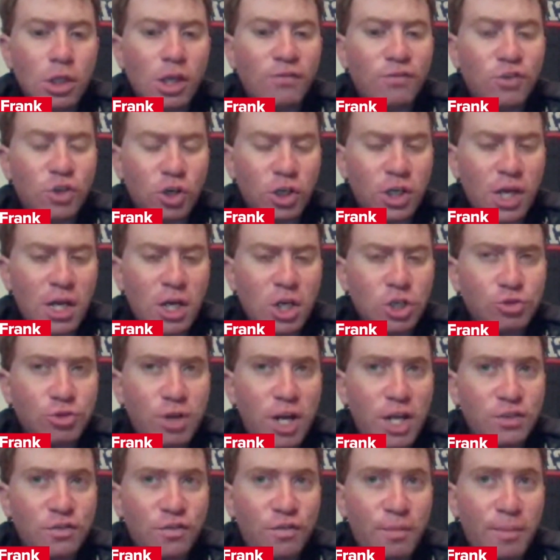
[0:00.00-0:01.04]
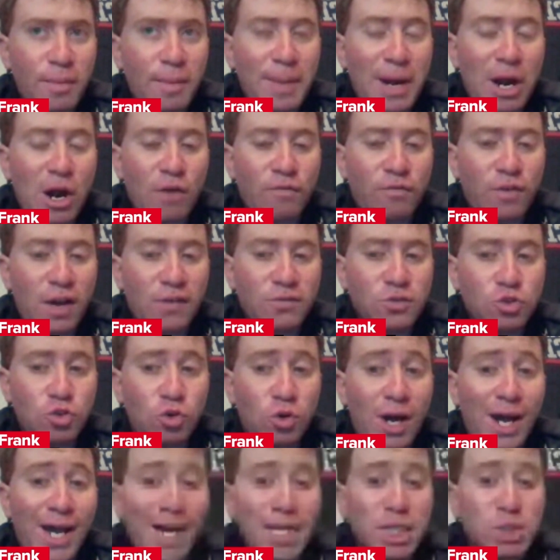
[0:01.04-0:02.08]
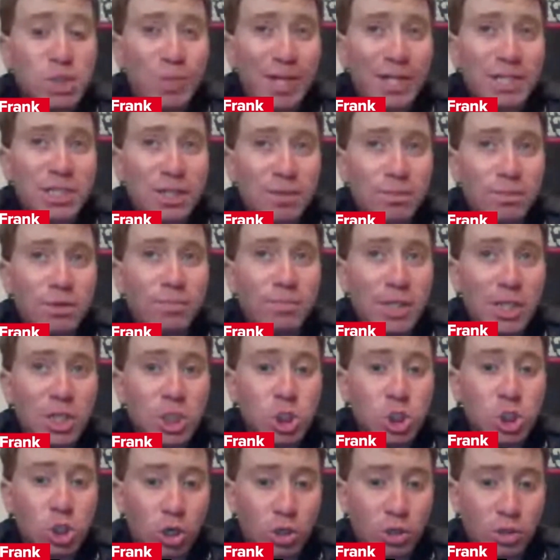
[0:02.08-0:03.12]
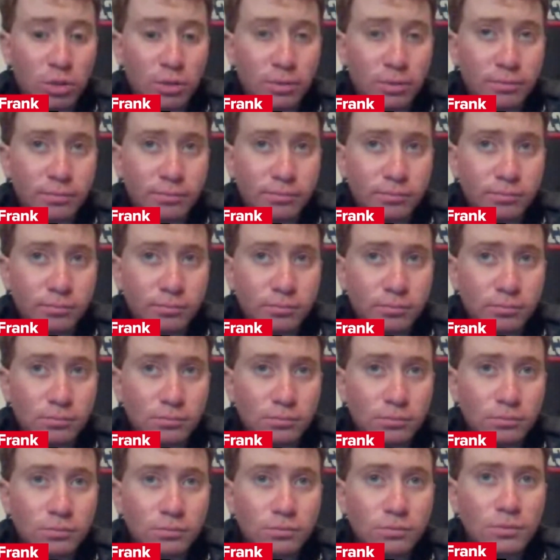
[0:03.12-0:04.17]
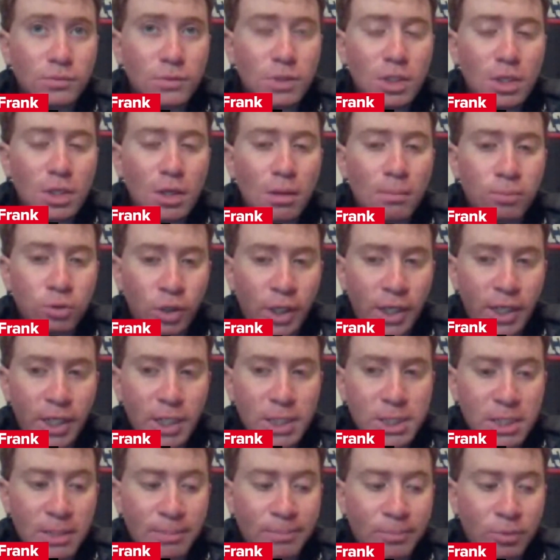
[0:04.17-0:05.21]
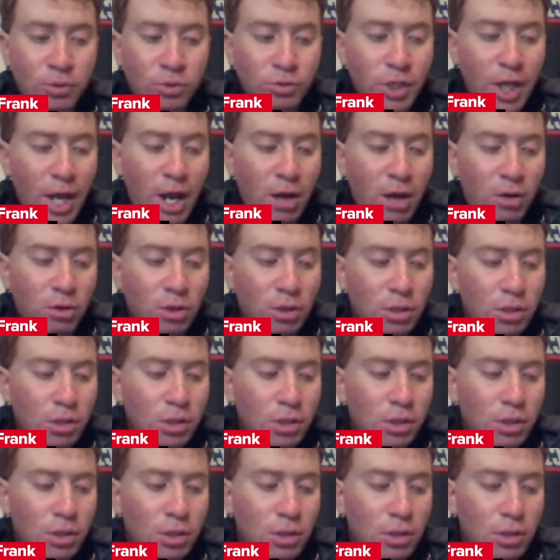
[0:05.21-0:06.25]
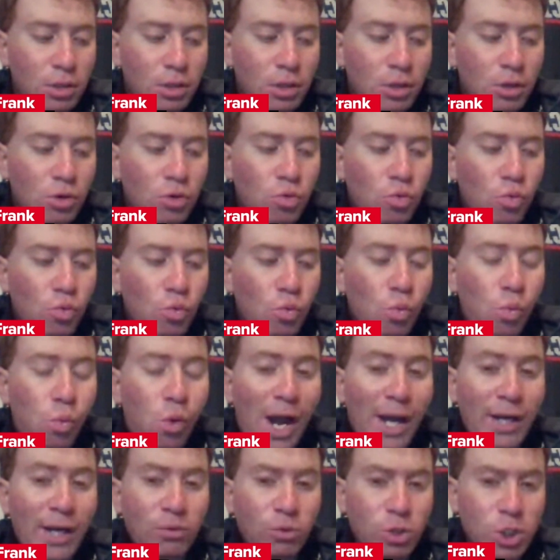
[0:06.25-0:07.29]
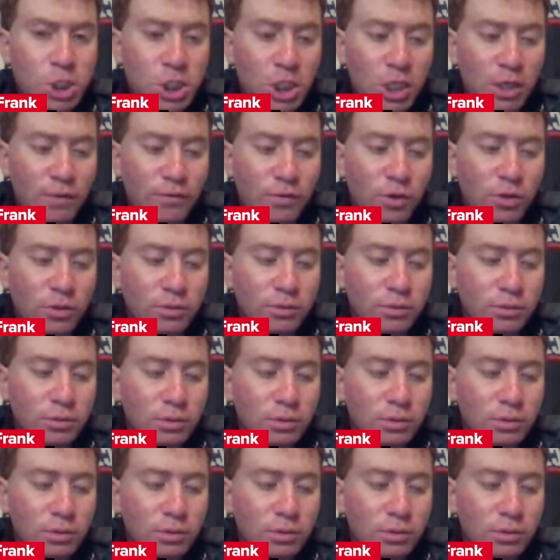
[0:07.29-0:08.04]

If you're getting a transfer from a Power 5 school, I expect him to be a starter. Plain and simple. Now, wide receiver.